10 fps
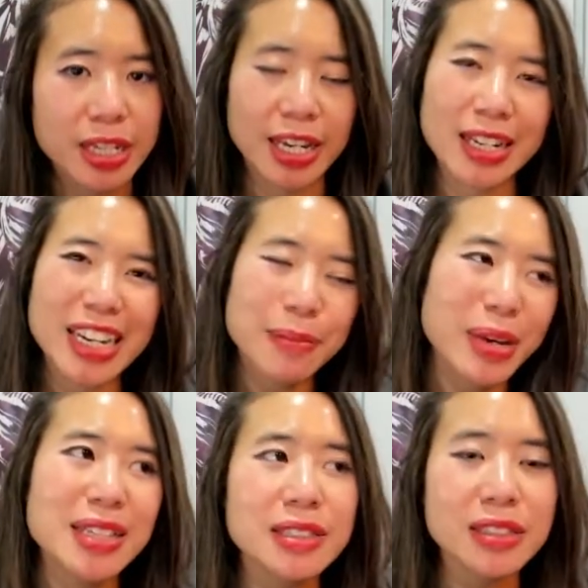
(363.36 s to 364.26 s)
And I
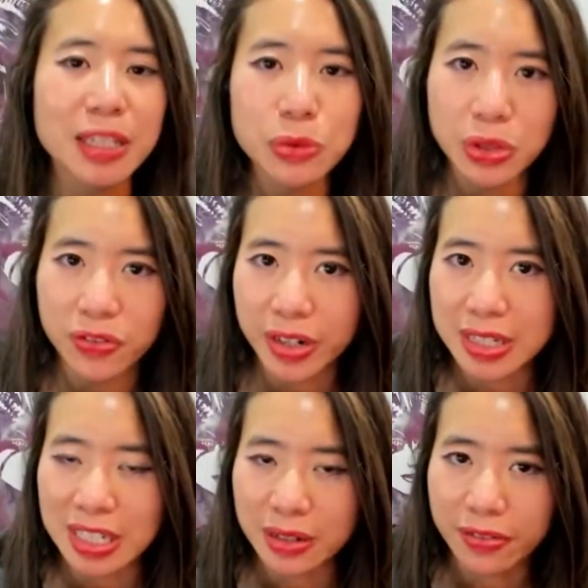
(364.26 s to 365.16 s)
basically am doing very
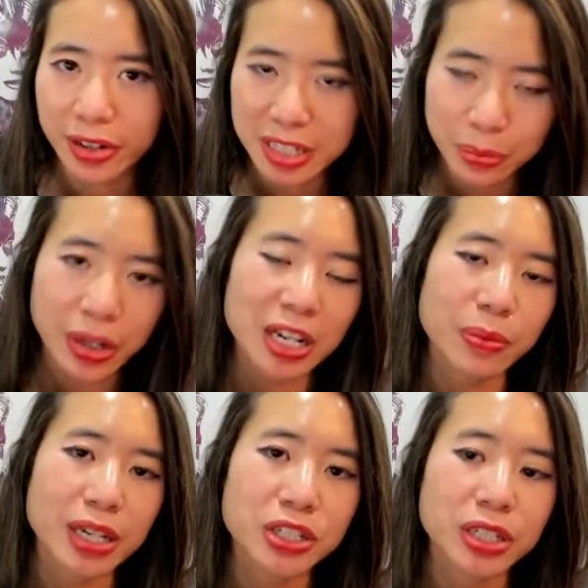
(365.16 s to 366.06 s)
simple
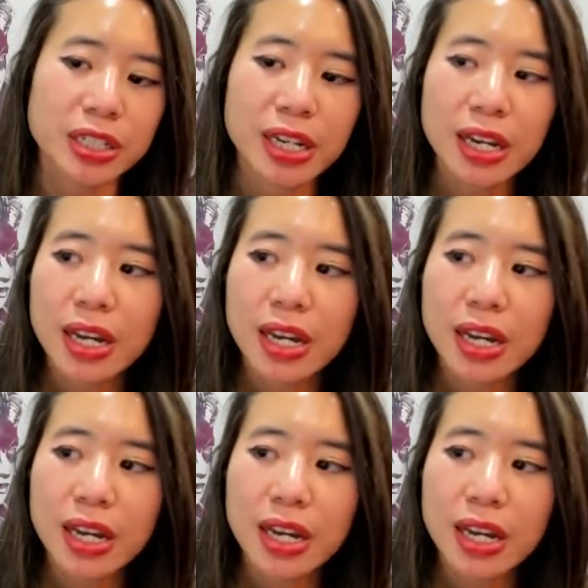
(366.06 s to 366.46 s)
animation.